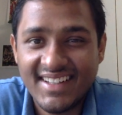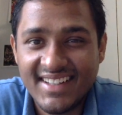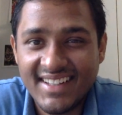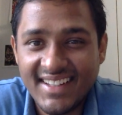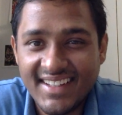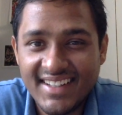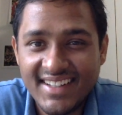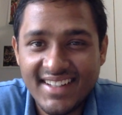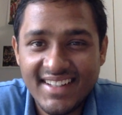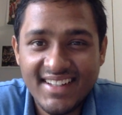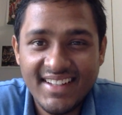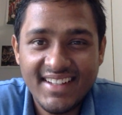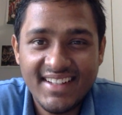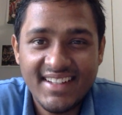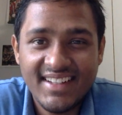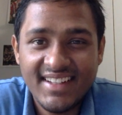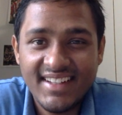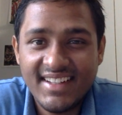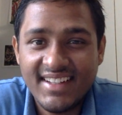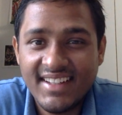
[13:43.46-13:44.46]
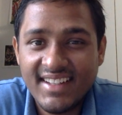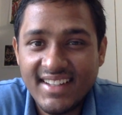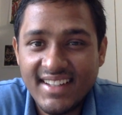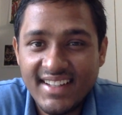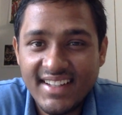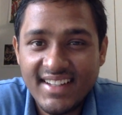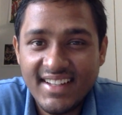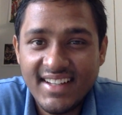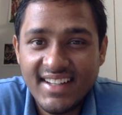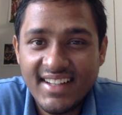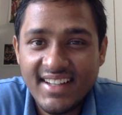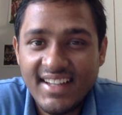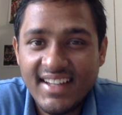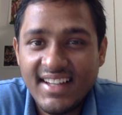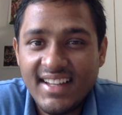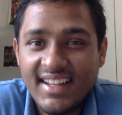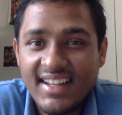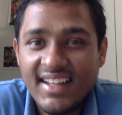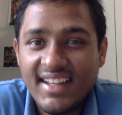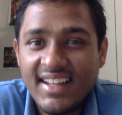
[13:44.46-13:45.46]

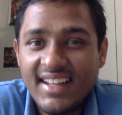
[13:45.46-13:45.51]
(silence)